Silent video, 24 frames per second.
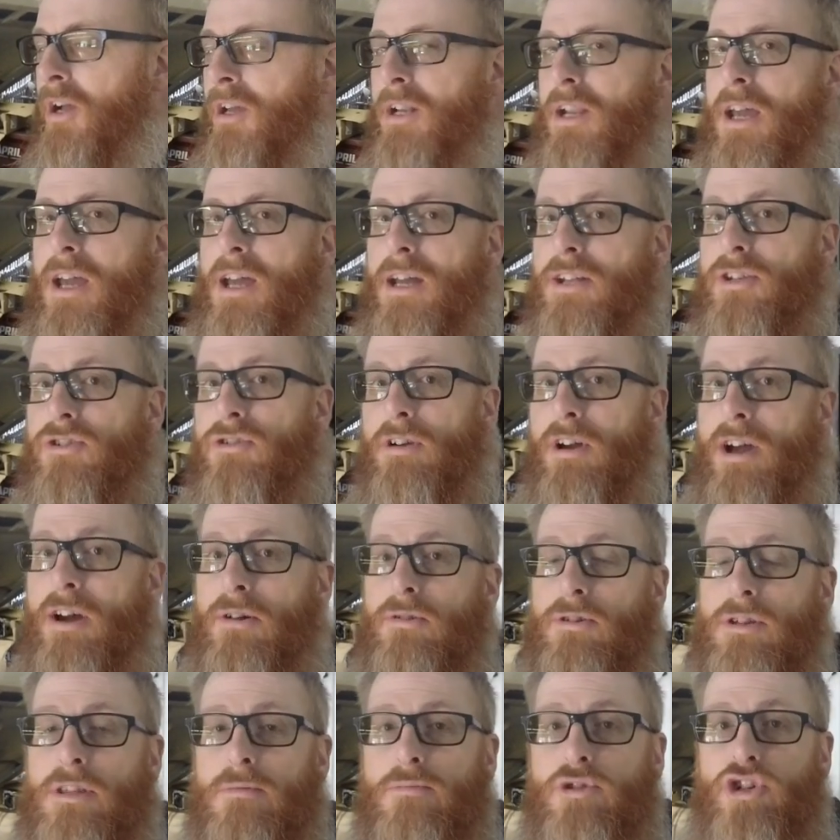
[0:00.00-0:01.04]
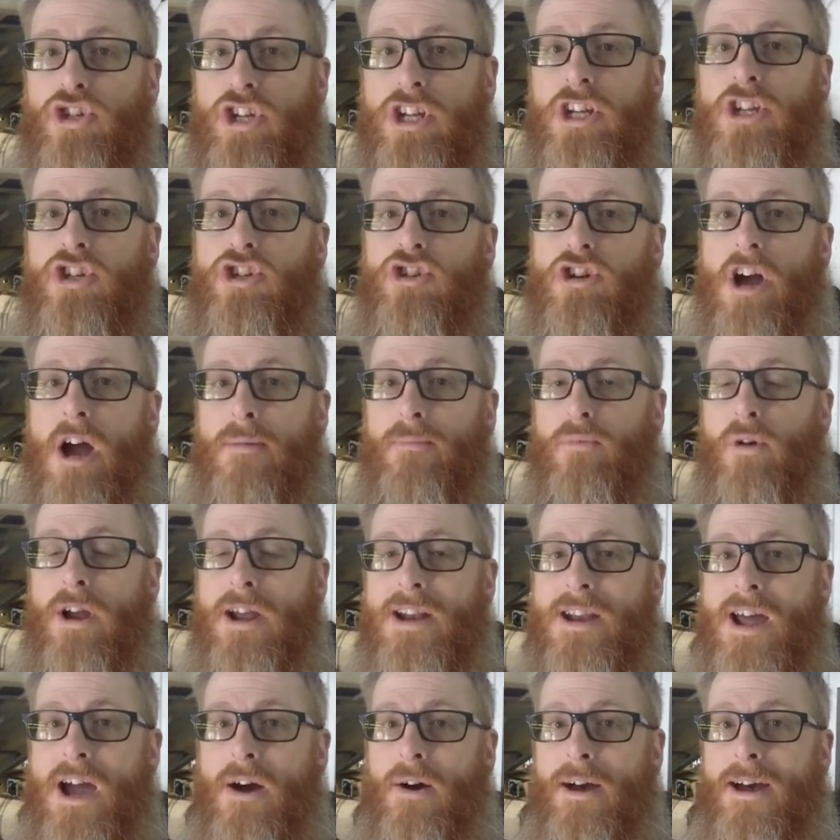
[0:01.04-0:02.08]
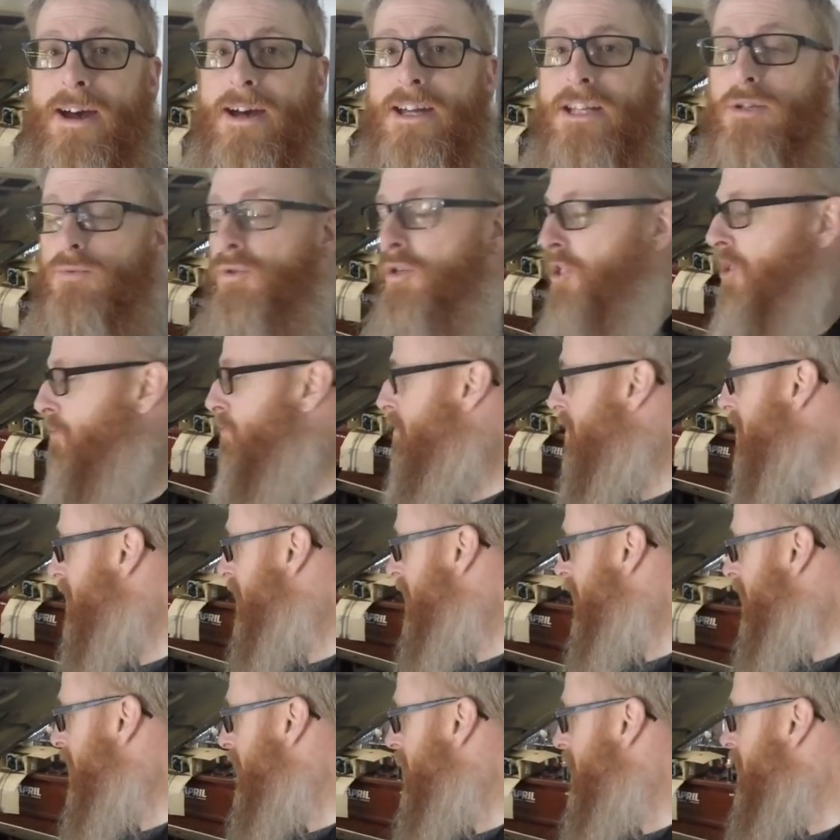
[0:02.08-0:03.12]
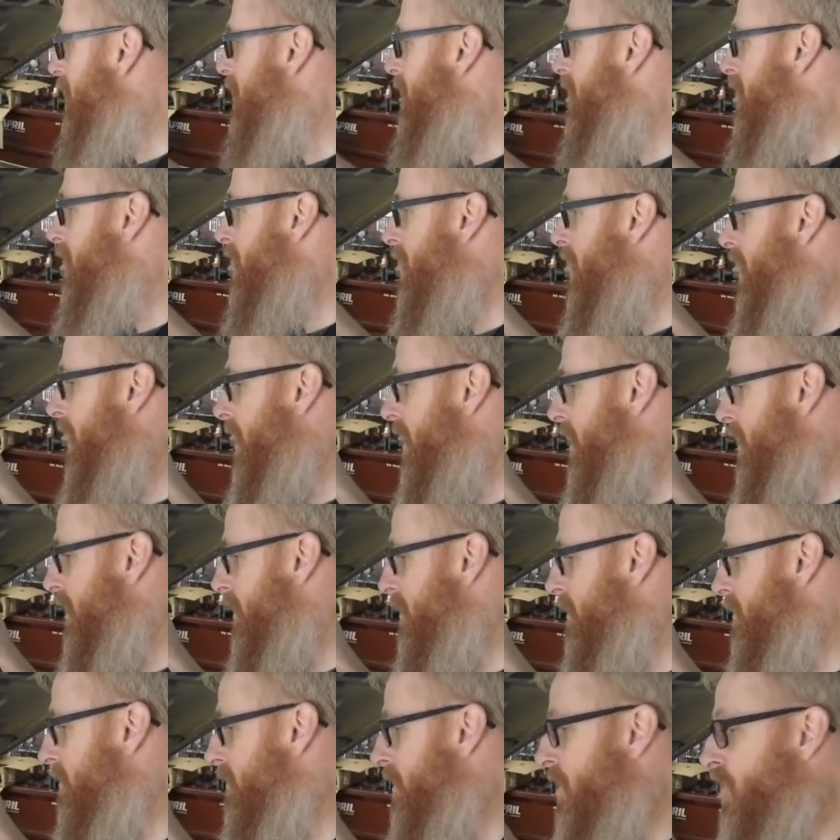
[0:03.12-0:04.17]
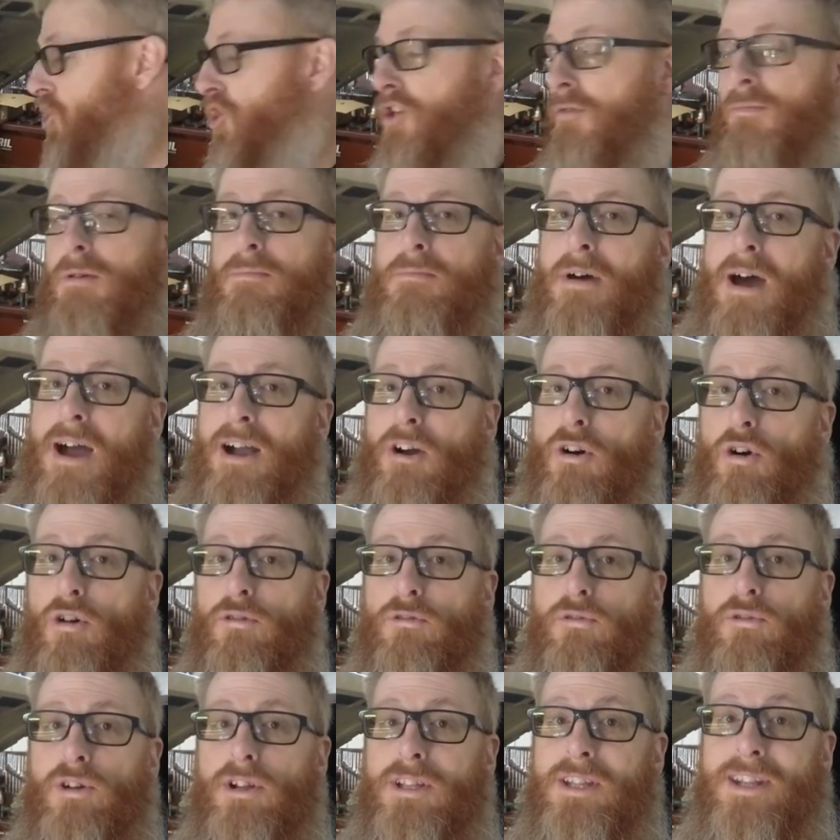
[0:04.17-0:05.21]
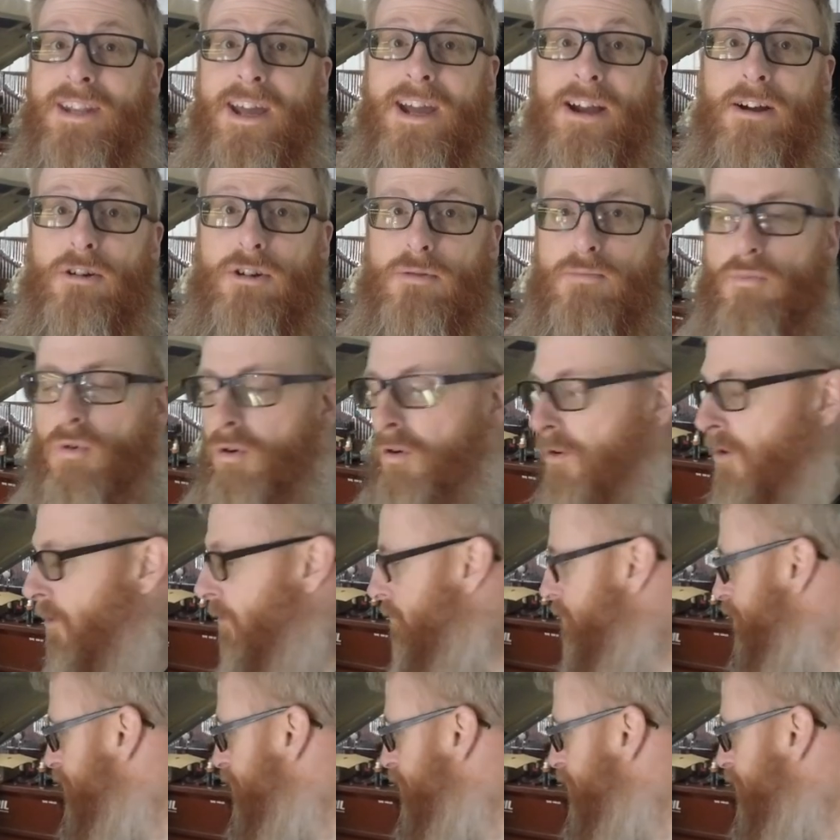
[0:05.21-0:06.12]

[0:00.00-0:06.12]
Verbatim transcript: and heads are out to the machine shop right now as we speak. Uh, they should be back hopefully today or tomorrow.